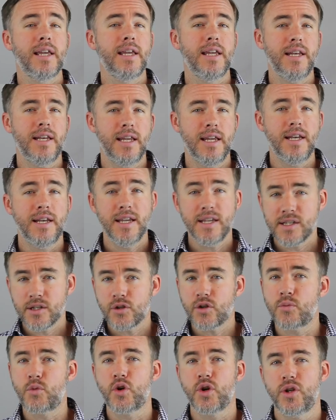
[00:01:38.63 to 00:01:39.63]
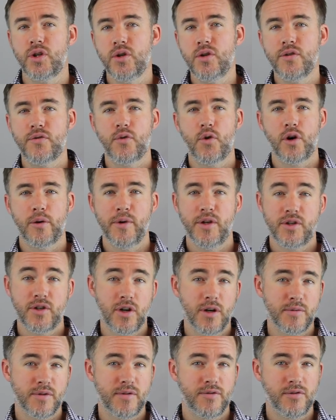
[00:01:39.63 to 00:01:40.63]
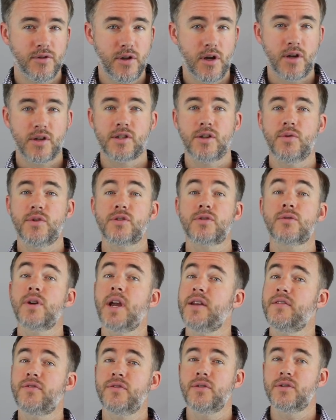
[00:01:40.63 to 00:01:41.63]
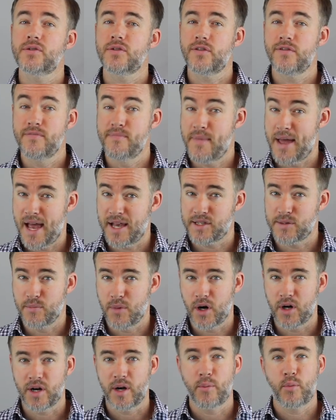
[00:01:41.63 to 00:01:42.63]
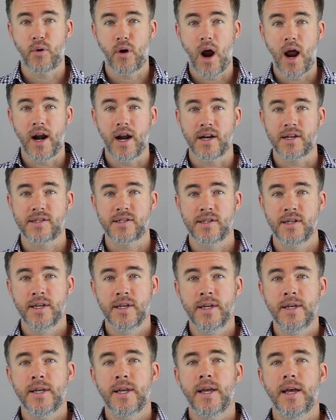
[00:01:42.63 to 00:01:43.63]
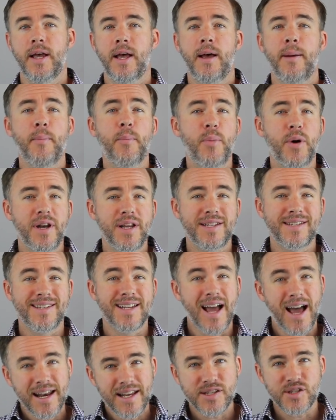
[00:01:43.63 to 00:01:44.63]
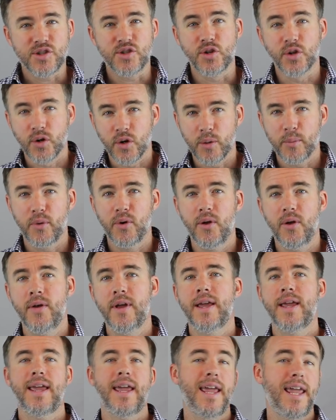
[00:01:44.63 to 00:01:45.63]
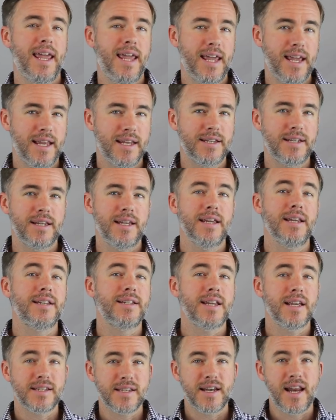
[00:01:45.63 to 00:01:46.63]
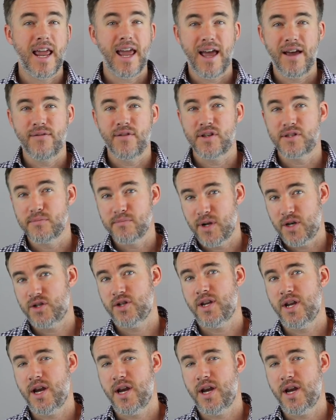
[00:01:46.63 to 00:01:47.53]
It, it is a little more uniform in terms of look, so it's great for sort of mass market products, um, but it's not as durable and it doesn't have as much